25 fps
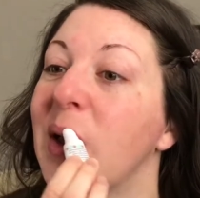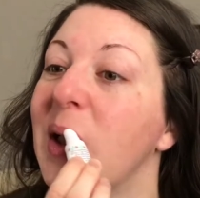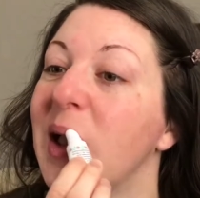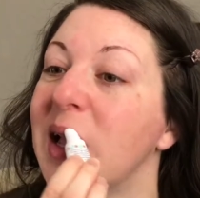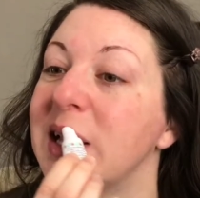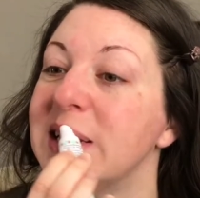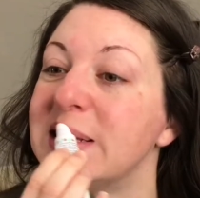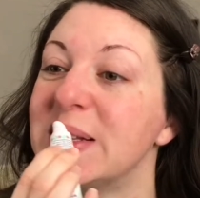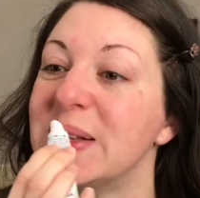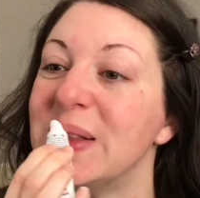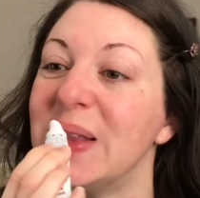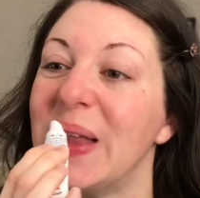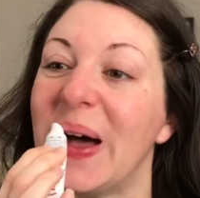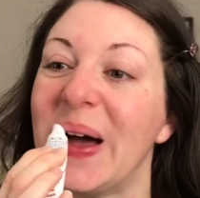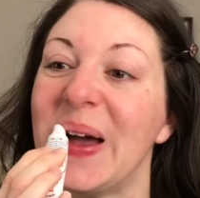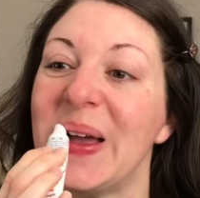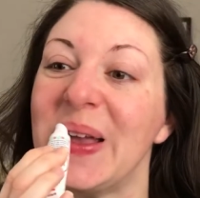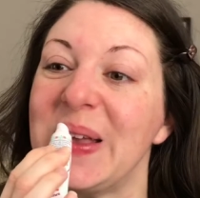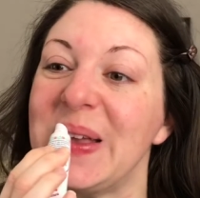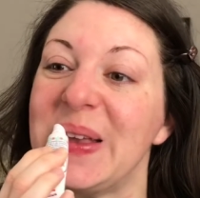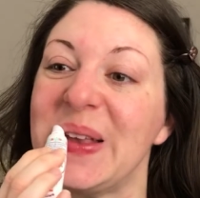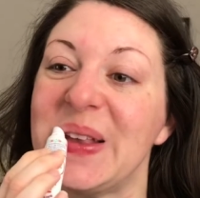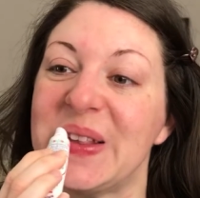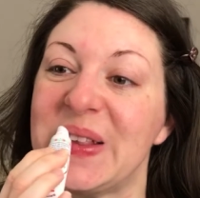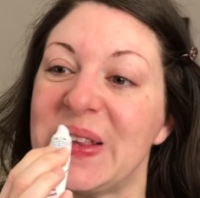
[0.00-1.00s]
it's a lot
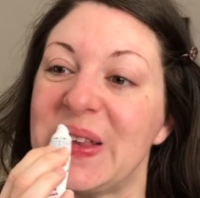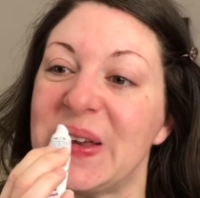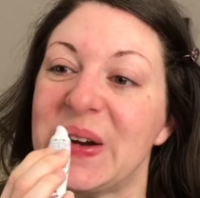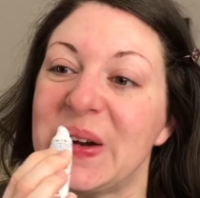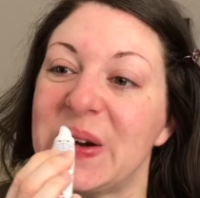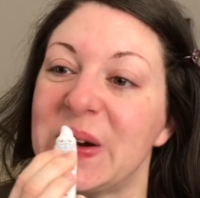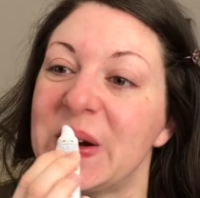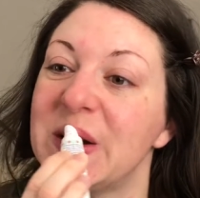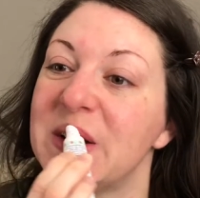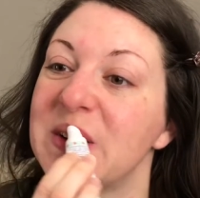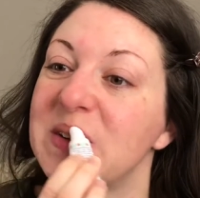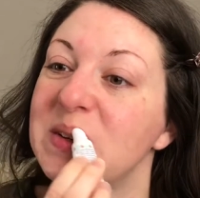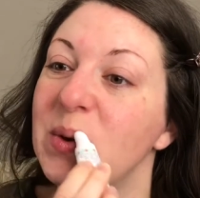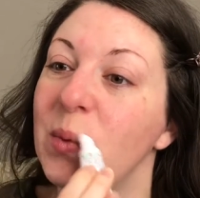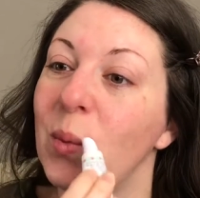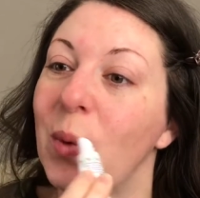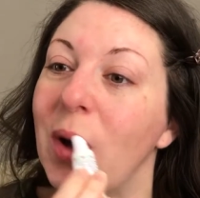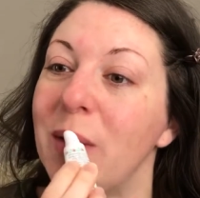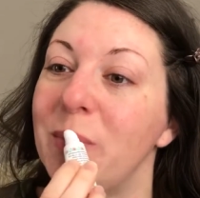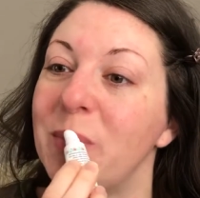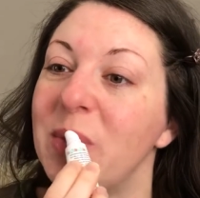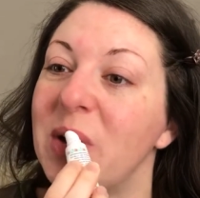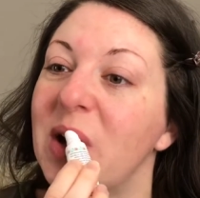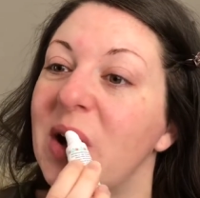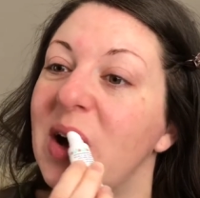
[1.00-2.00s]
easier to
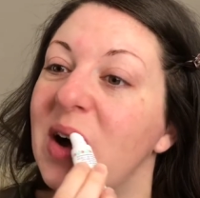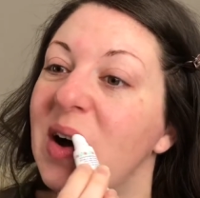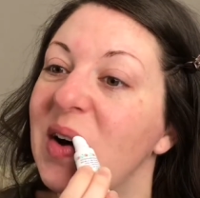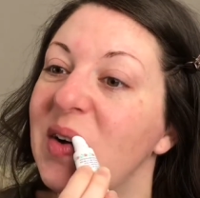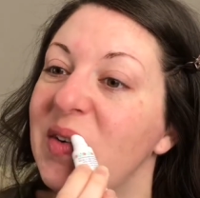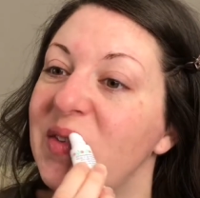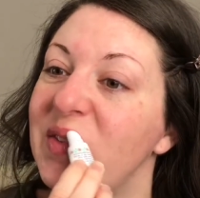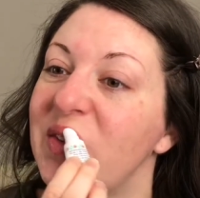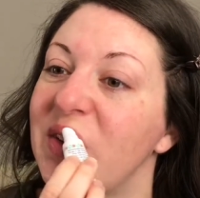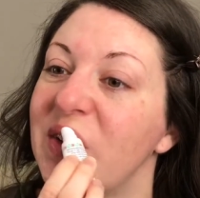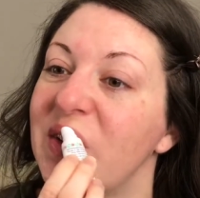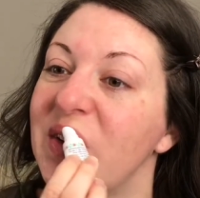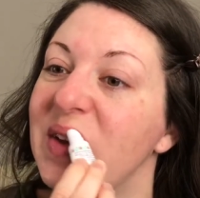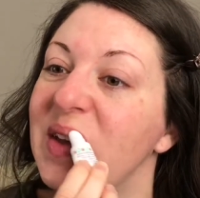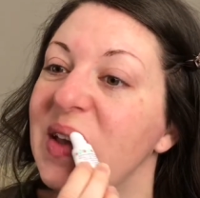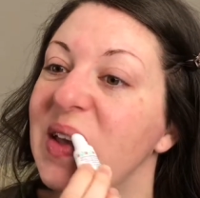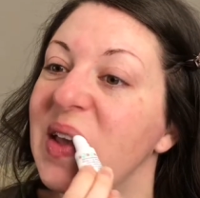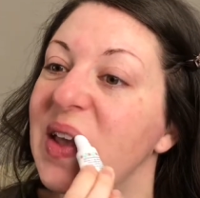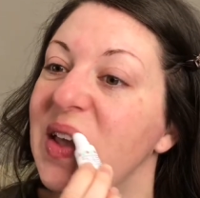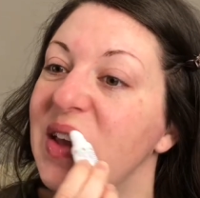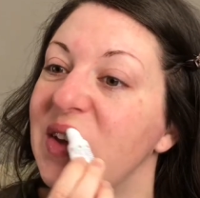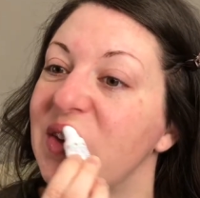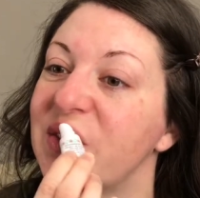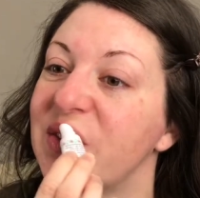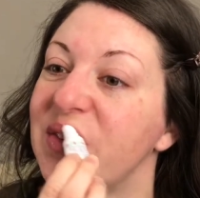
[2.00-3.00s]
wipe it off
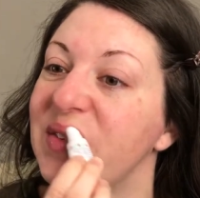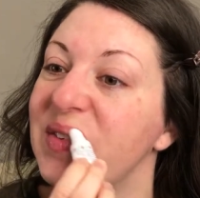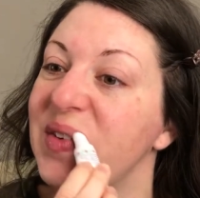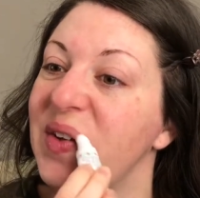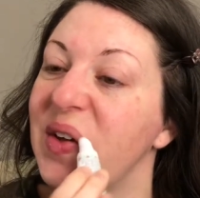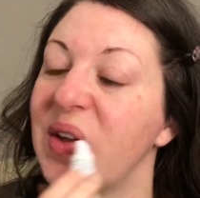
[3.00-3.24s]
if